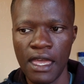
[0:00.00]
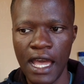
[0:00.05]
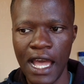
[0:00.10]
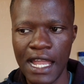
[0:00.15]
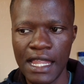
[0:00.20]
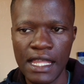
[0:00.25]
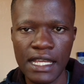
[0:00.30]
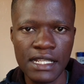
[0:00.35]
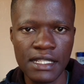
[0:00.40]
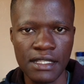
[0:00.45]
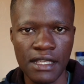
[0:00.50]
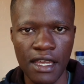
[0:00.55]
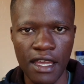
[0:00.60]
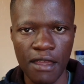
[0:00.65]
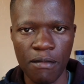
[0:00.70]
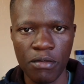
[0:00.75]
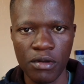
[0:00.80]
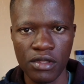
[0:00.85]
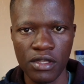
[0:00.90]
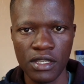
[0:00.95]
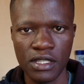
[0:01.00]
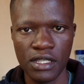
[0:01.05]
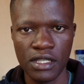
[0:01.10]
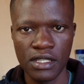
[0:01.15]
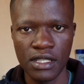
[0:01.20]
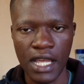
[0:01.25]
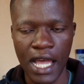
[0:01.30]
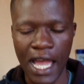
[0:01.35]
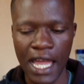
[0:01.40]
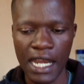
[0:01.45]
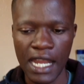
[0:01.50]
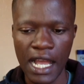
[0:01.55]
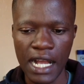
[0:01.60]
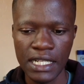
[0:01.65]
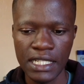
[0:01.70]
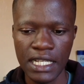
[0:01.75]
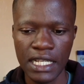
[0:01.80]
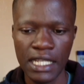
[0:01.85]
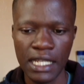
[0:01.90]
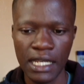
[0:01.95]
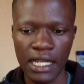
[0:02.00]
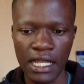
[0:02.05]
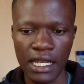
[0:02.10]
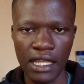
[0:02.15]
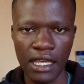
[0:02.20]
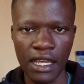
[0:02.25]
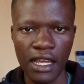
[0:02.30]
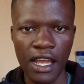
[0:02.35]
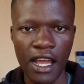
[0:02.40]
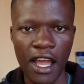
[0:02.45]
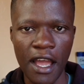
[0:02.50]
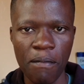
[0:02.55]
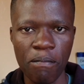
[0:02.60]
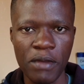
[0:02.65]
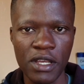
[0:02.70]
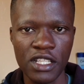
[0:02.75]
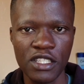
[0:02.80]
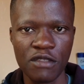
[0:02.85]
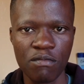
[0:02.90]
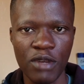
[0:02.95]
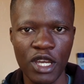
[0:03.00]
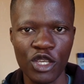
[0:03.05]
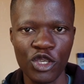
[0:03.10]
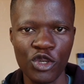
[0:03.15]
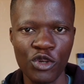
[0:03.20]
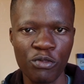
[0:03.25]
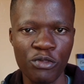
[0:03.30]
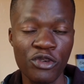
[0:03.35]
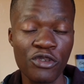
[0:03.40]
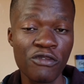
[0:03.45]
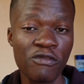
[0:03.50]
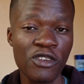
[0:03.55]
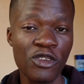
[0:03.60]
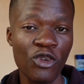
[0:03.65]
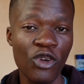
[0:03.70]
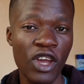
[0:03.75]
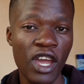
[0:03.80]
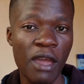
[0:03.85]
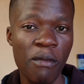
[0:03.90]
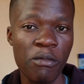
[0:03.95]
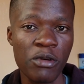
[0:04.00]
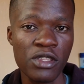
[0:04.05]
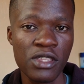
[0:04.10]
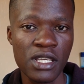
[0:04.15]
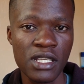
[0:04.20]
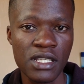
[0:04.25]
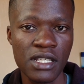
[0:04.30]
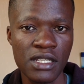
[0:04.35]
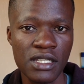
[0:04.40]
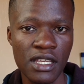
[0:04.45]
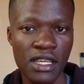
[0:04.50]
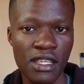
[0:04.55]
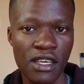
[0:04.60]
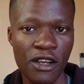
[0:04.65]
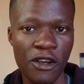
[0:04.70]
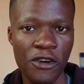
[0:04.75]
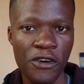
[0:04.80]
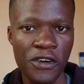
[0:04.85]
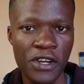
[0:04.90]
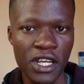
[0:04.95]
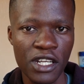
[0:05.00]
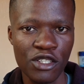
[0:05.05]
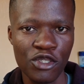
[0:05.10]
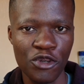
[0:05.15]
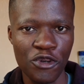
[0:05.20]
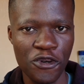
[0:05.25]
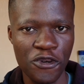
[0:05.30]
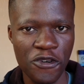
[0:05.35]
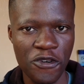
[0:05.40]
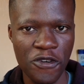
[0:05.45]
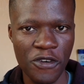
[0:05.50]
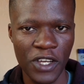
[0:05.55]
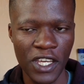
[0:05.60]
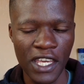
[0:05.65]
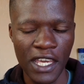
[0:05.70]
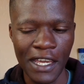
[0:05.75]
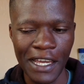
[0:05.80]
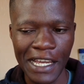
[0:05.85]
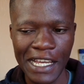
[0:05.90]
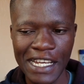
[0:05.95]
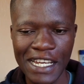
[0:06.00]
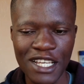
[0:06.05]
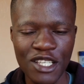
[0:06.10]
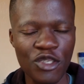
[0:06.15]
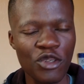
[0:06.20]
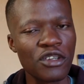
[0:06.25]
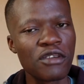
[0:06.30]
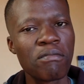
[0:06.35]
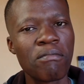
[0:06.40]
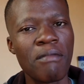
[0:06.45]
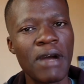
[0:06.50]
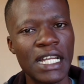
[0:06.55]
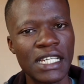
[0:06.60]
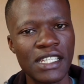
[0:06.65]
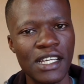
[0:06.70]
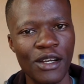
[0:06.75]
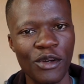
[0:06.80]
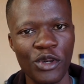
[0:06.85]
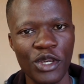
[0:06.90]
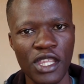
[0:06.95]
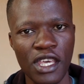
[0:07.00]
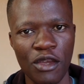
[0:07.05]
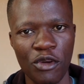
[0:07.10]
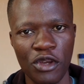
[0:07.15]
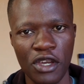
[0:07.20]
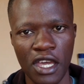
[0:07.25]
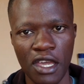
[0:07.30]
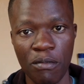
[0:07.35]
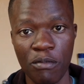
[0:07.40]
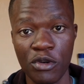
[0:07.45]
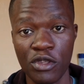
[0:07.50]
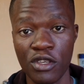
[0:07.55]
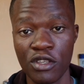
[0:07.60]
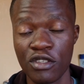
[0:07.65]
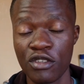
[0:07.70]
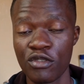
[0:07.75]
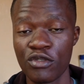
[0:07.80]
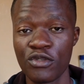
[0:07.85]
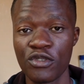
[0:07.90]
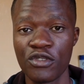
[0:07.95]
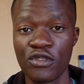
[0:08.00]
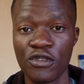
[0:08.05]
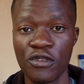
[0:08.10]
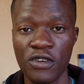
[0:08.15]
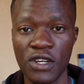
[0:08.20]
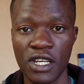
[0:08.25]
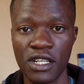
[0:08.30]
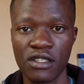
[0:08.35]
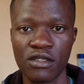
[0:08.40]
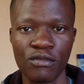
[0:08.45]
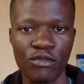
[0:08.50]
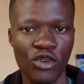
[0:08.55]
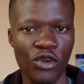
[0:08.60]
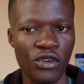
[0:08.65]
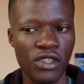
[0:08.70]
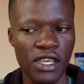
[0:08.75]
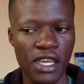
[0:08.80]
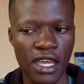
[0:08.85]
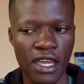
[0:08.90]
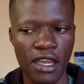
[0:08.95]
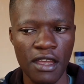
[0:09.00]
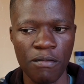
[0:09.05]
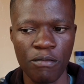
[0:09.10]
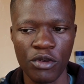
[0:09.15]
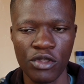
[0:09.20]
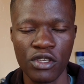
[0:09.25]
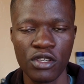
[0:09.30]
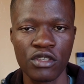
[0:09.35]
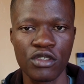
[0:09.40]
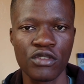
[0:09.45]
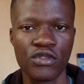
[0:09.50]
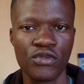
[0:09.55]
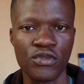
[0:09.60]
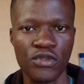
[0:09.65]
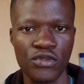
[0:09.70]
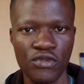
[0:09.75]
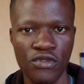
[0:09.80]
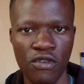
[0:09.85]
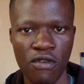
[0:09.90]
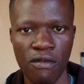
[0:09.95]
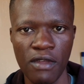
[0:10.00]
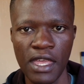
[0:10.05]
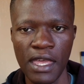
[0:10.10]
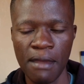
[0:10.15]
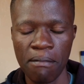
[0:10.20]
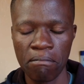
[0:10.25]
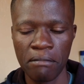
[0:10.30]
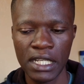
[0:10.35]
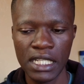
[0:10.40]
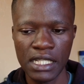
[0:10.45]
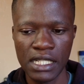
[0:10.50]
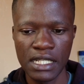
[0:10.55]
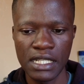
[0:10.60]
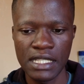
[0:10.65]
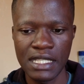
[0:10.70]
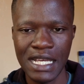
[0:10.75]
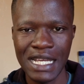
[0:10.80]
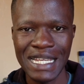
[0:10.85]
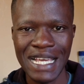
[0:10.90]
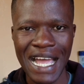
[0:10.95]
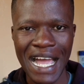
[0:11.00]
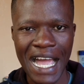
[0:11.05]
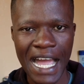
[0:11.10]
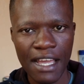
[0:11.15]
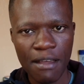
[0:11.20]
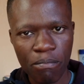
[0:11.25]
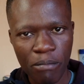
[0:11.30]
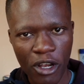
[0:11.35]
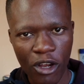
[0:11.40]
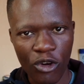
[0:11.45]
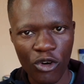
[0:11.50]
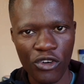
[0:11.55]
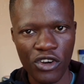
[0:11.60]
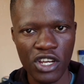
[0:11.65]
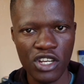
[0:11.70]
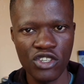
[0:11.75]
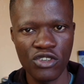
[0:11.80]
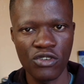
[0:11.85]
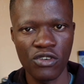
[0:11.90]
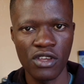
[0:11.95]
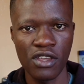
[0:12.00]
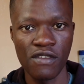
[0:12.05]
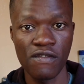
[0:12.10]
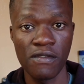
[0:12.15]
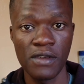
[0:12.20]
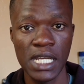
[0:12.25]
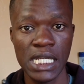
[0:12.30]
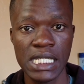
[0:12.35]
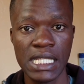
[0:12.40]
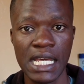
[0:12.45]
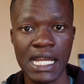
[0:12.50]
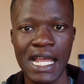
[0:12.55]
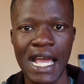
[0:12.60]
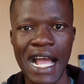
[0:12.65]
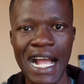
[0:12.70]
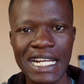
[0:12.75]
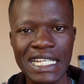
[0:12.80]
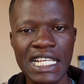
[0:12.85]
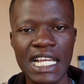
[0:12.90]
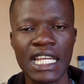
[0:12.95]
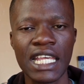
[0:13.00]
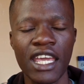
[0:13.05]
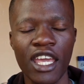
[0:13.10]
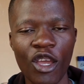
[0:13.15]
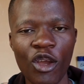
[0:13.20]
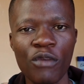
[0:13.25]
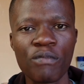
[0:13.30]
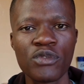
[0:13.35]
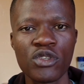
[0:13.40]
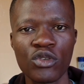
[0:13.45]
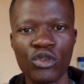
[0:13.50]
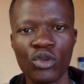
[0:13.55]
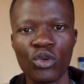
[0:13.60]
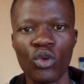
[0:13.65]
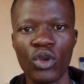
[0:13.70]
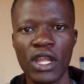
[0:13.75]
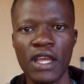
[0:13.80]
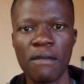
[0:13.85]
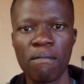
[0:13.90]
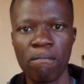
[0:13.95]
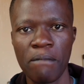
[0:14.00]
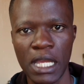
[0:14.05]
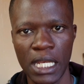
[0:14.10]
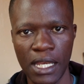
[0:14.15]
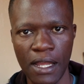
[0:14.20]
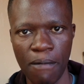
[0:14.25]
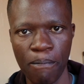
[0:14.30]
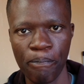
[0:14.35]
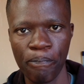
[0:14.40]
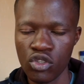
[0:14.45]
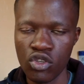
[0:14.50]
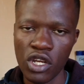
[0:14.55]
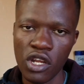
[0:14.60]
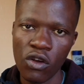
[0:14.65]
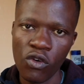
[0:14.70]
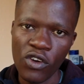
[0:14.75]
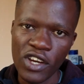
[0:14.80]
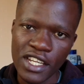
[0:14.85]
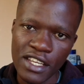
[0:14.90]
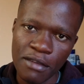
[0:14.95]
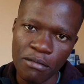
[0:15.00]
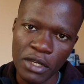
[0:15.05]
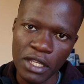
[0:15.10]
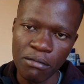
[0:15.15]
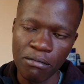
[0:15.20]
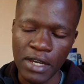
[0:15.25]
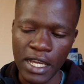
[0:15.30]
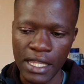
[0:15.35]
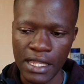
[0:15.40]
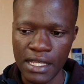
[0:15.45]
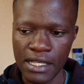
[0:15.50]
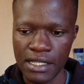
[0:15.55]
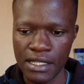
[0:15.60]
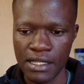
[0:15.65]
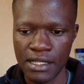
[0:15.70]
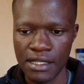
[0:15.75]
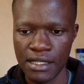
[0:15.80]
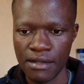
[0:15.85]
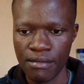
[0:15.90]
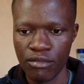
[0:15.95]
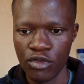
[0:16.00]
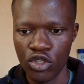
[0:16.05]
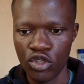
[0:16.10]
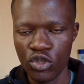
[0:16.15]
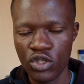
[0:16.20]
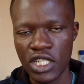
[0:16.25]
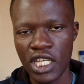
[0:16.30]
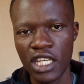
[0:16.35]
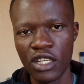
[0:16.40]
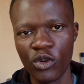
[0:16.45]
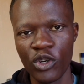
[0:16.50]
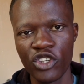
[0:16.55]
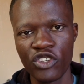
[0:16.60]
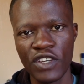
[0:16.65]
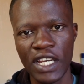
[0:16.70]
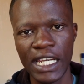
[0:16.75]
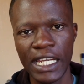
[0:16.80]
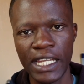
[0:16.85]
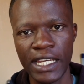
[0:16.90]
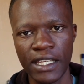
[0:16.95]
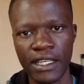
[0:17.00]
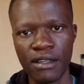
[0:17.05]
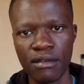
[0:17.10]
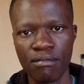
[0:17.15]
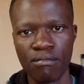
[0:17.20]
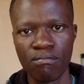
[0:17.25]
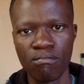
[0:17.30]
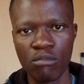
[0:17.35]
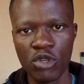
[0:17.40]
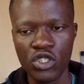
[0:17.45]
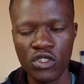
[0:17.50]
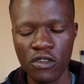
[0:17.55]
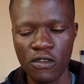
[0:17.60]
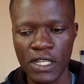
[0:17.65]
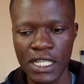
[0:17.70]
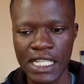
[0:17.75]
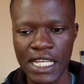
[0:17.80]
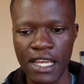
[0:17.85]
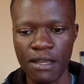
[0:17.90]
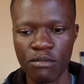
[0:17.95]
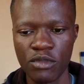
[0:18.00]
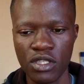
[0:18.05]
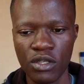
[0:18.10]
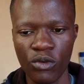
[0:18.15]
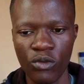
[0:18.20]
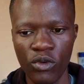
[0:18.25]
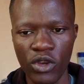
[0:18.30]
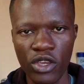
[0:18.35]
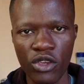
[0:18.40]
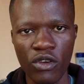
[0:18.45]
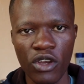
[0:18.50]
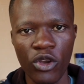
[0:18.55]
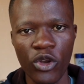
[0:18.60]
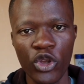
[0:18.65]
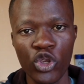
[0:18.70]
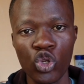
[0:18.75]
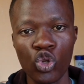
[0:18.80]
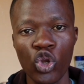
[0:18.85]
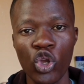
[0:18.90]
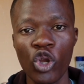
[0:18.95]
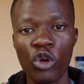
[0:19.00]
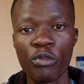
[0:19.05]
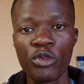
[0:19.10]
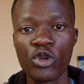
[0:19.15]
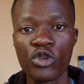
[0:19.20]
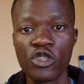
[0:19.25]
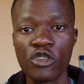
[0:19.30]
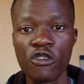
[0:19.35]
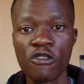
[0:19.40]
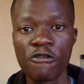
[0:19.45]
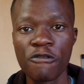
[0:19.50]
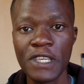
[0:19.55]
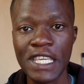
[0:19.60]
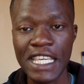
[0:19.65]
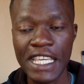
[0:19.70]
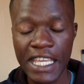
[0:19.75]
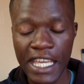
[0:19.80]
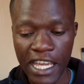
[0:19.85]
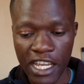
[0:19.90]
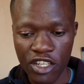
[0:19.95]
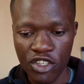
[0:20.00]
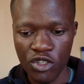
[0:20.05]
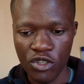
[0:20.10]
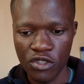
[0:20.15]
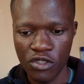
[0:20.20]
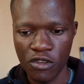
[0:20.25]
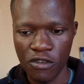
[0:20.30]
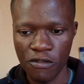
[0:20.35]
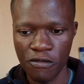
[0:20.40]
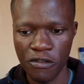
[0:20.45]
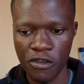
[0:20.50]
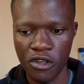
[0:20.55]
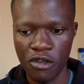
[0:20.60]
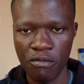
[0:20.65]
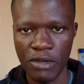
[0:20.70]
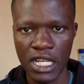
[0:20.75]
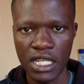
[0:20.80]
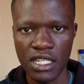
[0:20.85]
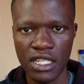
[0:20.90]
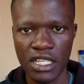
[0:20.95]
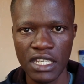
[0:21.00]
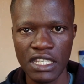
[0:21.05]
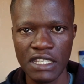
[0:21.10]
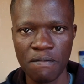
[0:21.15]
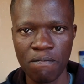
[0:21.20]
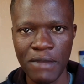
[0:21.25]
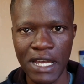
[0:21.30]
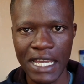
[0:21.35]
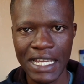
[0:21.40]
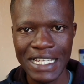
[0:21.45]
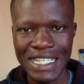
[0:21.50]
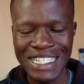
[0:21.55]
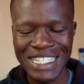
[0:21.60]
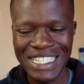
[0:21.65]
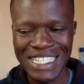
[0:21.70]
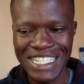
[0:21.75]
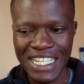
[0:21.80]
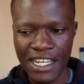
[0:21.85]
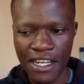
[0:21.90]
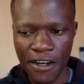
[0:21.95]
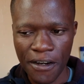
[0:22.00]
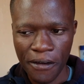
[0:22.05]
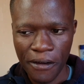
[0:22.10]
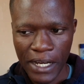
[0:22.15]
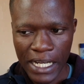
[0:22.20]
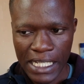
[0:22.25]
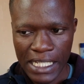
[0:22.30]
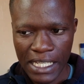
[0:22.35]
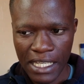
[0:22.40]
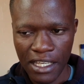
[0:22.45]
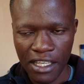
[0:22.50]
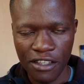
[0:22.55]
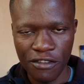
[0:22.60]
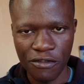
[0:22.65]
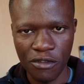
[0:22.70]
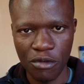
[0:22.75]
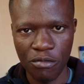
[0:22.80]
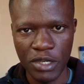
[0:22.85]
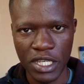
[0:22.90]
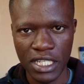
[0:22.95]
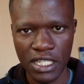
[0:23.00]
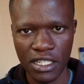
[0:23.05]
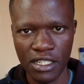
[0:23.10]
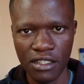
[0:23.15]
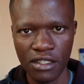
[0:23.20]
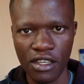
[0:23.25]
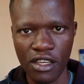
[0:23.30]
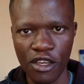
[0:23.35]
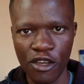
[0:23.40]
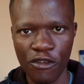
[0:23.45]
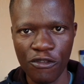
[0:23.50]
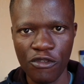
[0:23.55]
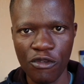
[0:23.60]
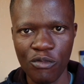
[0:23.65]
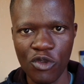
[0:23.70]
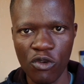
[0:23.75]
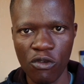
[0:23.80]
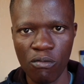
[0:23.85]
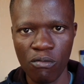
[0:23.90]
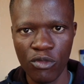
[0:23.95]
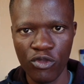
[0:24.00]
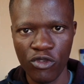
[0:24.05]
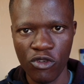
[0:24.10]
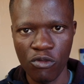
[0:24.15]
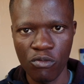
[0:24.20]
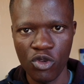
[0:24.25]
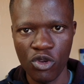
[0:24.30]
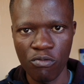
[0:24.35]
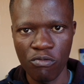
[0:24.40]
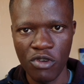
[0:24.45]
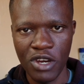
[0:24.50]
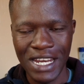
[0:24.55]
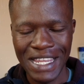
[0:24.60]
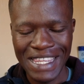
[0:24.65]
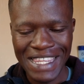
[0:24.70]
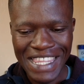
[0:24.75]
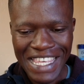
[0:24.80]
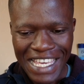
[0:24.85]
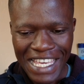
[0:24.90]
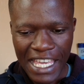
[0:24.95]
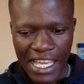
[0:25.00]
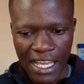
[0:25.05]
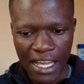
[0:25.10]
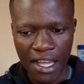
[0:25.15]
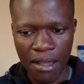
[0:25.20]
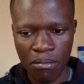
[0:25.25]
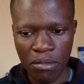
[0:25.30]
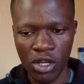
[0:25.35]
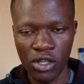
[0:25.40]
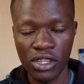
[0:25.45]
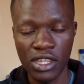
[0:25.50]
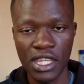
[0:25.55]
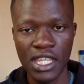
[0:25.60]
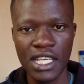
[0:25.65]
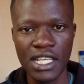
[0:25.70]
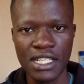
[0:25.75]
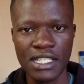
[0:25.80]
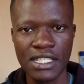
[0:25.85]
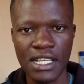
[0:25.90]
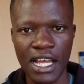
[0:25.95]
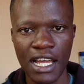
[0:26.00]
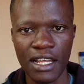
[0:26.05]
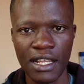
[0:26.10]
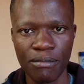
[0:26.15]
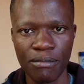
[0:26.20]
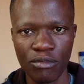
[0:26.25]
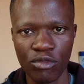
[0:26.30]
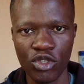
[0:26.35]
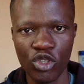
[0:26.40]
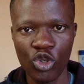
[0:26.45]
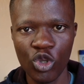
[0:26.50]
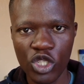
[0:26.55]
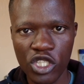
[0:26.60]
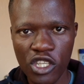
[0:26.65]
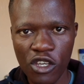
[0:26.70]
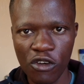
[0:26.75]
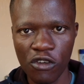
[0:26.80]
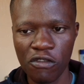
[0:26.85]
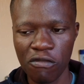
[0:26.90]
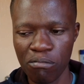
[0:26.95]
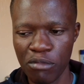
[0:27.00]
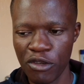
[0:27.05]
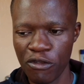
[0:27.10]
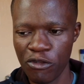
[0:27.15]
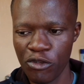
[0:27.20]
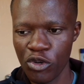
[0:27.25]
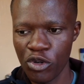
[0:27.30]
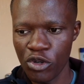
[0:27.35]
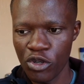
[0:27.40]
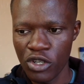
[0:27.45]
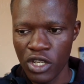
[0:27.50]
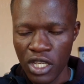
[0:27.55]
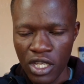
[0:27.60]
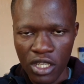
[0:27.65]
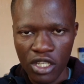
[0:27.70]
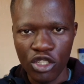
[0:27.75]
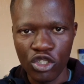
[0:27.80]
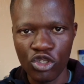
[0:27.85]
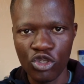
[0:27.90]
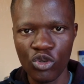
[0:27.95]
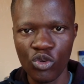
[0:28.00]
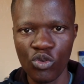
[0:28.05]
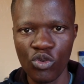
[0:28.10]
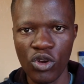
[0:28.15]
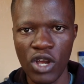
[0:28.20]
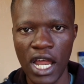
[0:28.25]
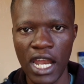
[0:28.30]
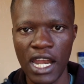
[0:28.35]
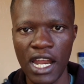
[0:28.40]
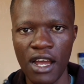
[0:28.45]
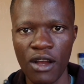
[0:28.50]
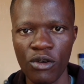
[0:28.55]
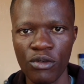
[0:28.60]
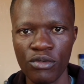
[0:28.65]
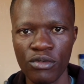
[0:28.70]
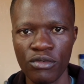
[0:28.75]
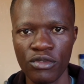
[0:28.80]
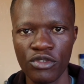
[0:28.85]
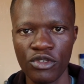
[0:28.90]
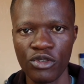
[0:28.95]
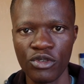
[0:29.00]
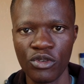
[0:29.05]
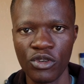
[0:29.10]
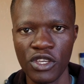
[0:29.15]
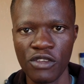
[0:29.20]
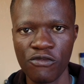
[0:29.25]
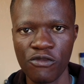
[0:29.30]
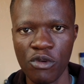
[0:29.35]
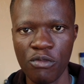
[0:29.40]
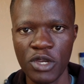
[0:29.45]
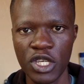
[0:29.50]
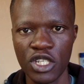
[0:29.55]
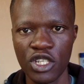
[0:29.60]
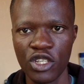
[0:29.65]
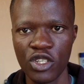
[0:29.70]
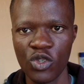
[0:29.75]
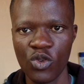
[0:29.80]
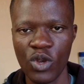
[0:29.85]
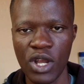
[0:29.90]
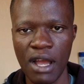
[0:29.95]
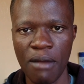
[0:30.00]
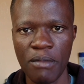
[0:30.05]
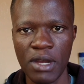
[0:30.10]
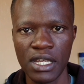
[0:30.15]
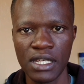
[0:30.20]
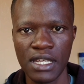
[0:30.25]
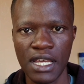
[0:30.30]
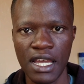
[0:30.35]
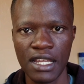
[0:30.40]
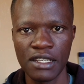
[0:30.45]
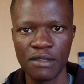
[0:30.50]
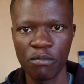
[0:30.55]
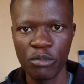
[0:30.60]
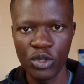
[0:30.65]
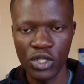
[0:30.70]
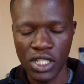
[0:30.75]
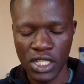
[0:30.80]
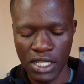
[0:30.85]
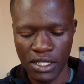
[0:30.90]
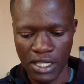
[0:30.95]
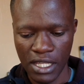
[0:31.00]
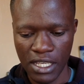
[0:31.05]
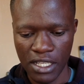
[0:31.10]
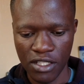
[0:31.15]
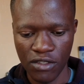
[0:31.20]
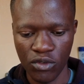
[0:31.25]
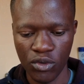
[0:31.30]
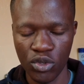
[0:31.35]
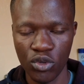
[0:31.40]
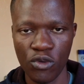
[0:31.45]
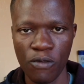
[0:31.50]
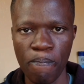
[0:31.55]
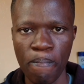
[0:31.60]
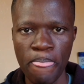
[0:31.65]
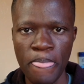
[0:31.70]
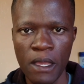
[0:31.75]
And that is a hypothesis. And actually learning happens by you proving your hypothesis either correct or wrong. It does not matter whether your hypothesis was correct or whether your hypothesis was wrong, but it is that hypercorrectional effect that actually helps you to learn better. So now what I mean by this is, usually when you are learning, most of the times the way you are going to help yourself engage yourself very much is by generating information from your brain, thinking about things yourself before you allow information to come and put things for you.